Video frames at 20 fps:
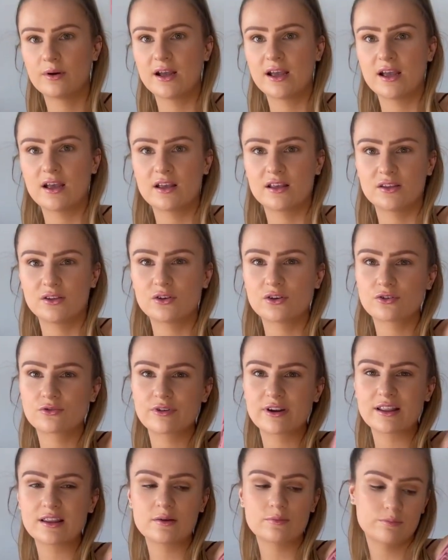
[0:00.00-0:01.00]
you could
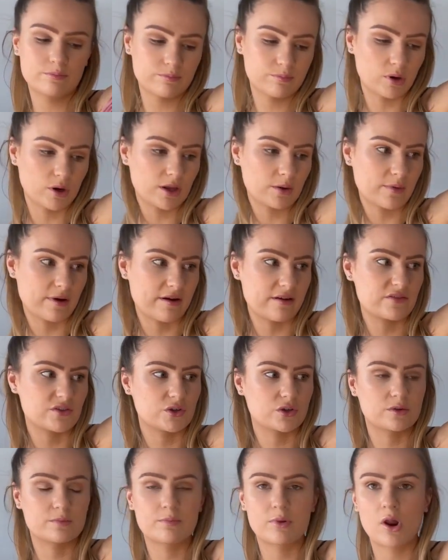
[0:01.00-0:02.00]
really put it wherever. You
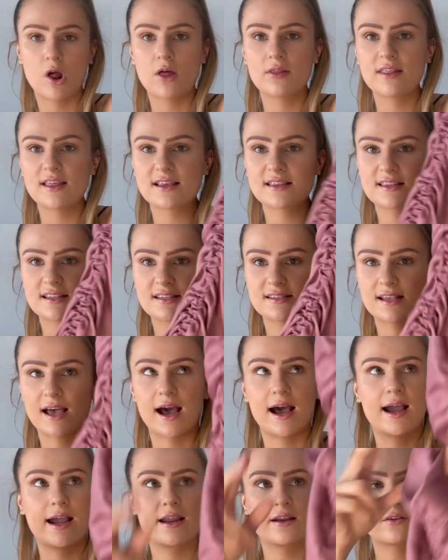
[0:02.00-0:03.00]
could put it on like the
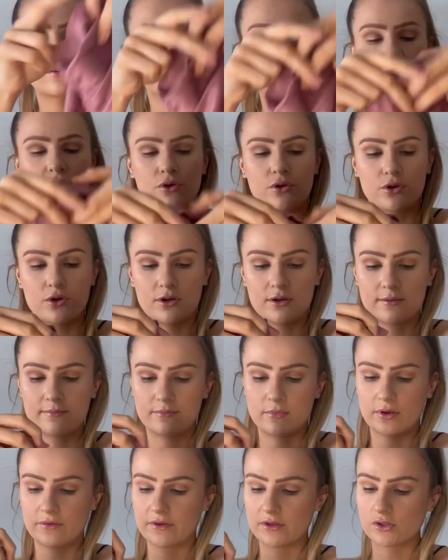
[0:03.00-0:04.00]
side or you could
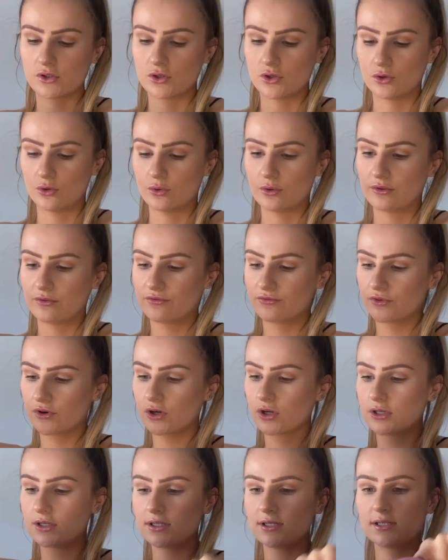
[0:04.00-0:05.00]
move it to the
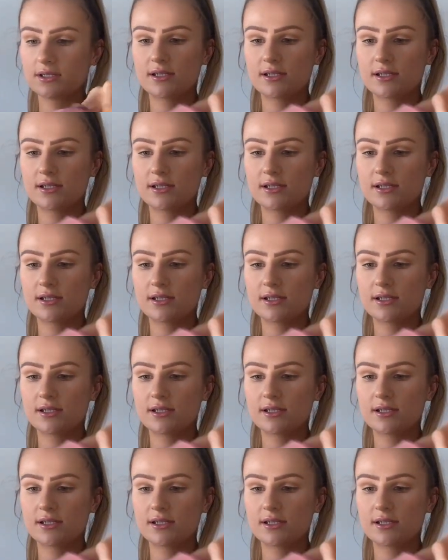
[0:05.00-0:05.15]
front